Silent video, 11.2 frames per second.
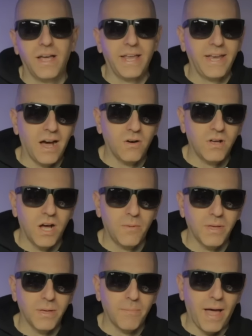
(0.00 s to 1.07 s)
now
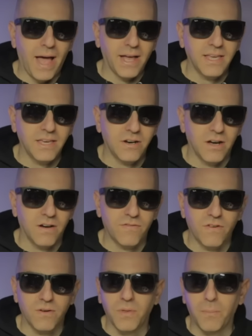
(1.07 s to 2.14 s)
coming back here
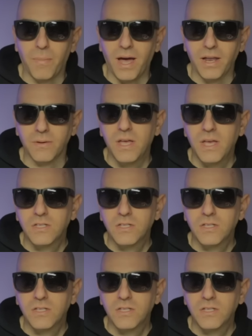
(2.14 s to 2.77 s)
from the bottom.